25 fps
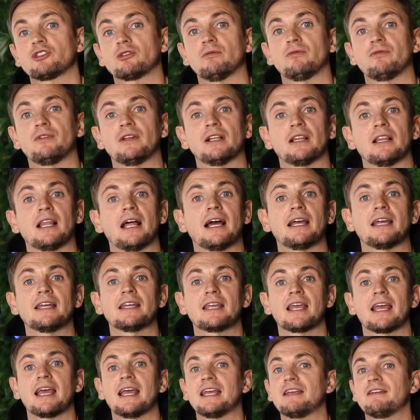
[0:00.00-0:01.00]
or something
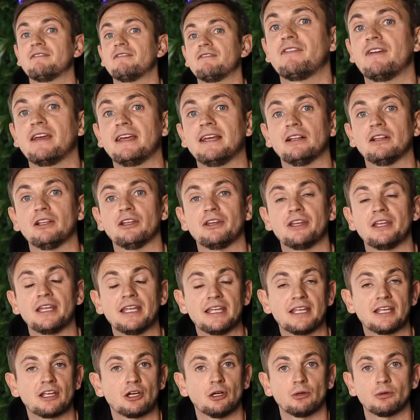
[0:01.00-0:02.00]
like a Vaillant
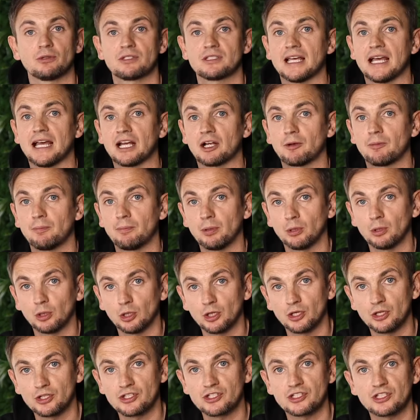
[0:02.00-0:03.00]
ecoTEC
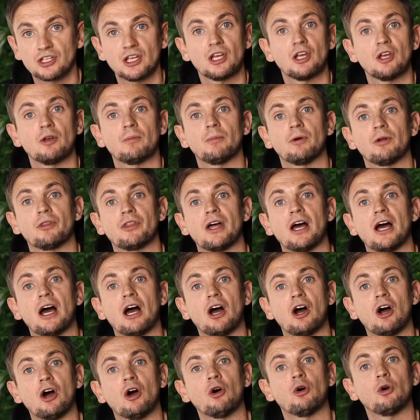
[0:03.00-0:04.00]
Plus, but there
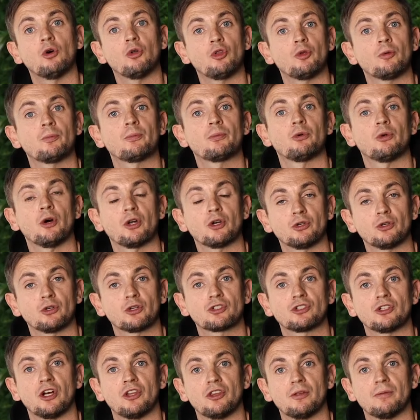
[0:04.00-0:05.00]
are other
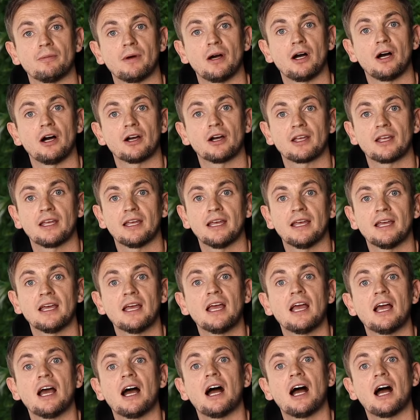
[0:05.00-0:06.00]
products on the
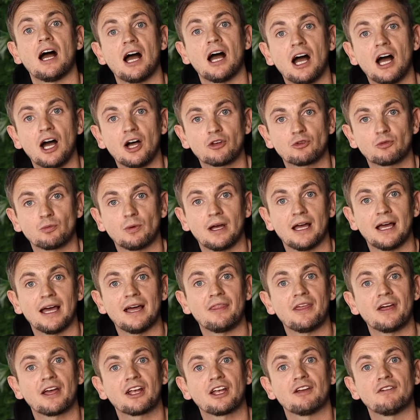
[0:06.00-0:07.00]
market,
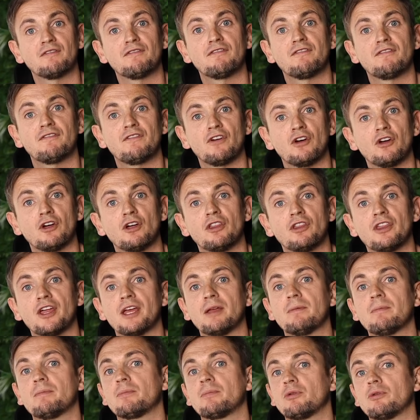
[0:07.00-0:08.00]
hardware that can further
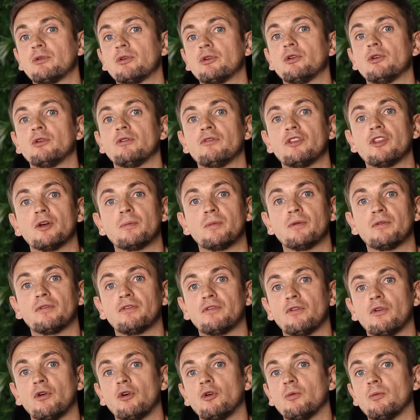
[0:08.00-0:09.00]
improve the
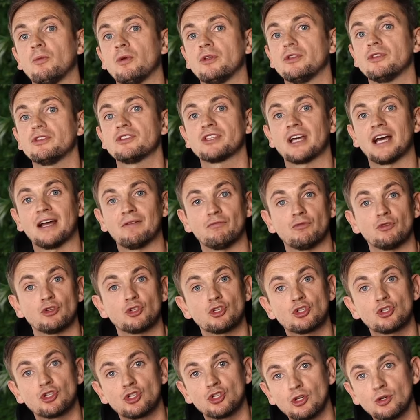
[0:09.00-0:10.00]
performance and
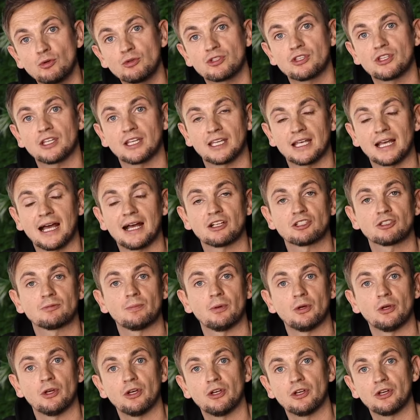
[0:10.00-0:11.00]
reduce the gas
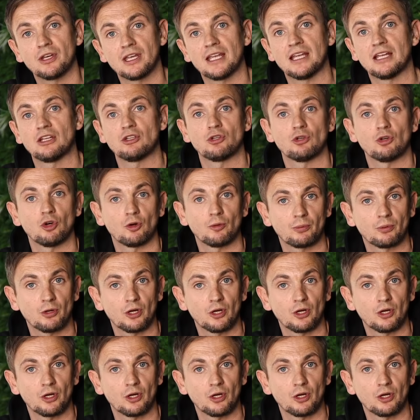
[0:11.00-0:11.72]
burn in your